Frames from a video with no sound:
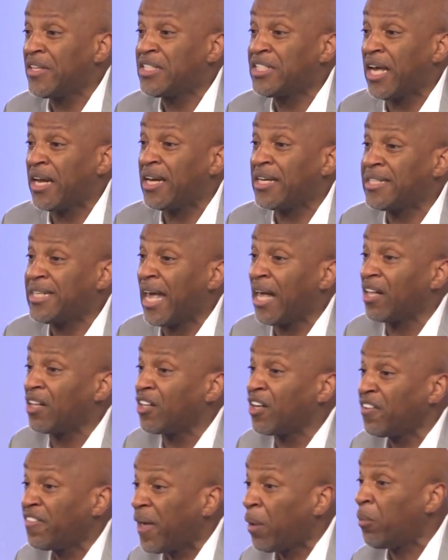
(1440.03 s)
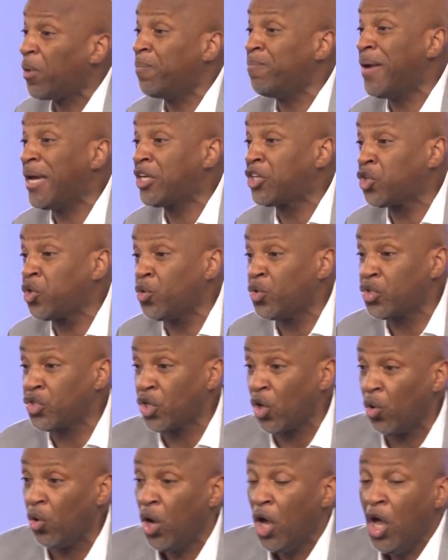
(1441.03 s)
the genitalia that would make you
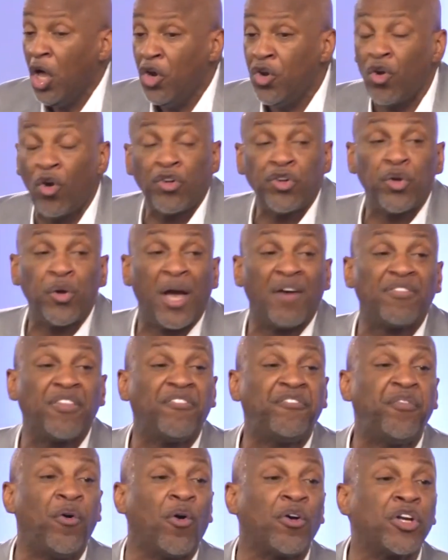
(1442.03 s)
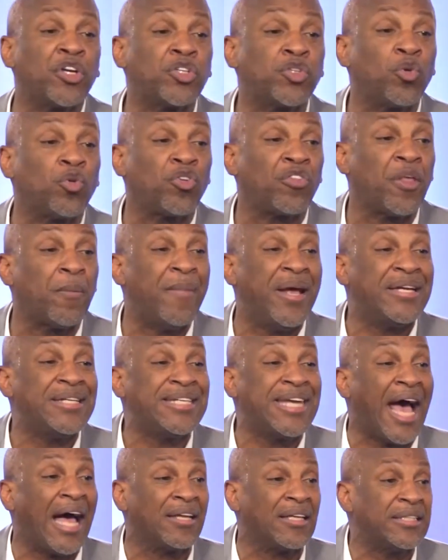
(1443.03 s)
so. Nor do you have the fortitude or the
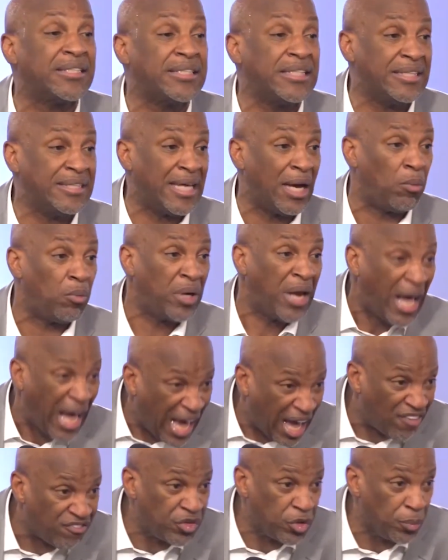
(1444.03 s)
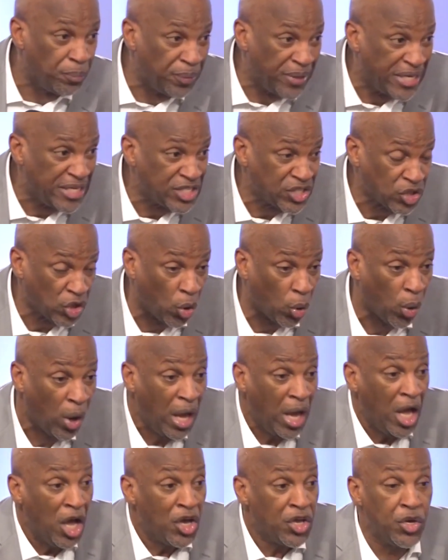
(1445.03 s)
mentality that would have you be so.
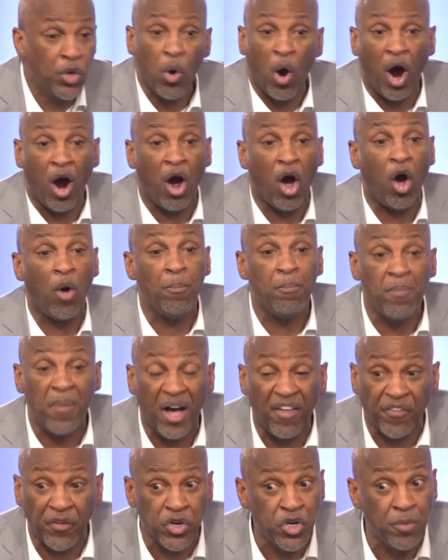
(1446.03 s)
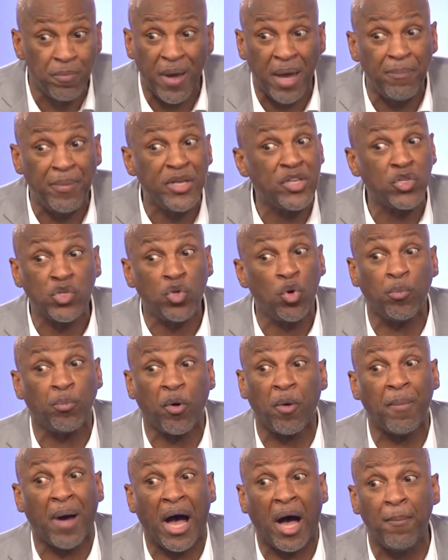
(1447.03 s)
You are a mother. You may be
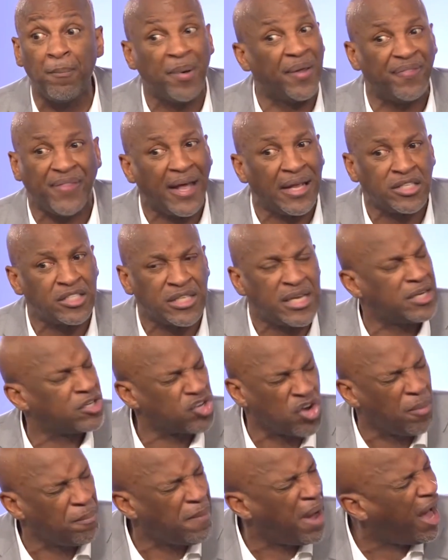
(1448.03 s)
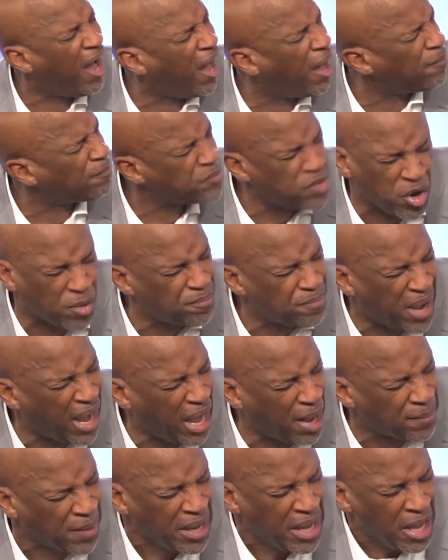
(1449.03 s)
super mom, but that's it. Your
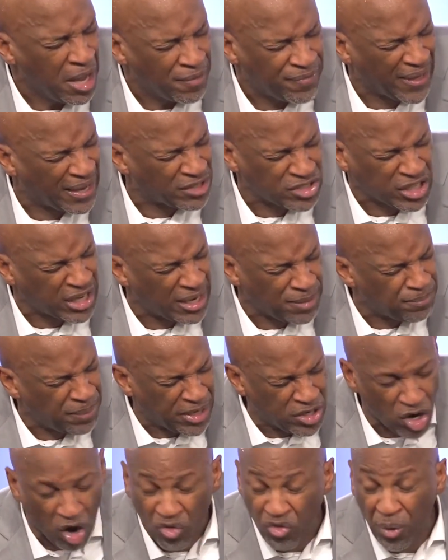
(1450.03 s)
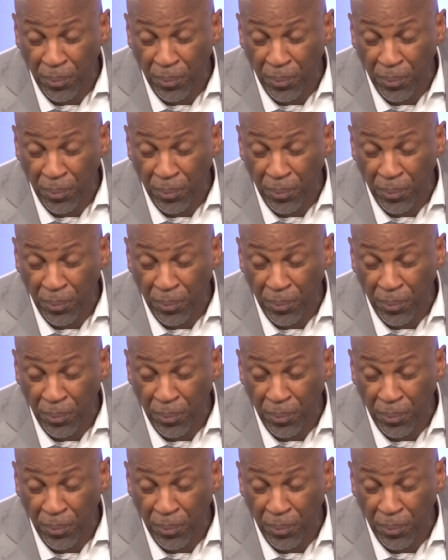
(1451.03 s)
mom. There can be no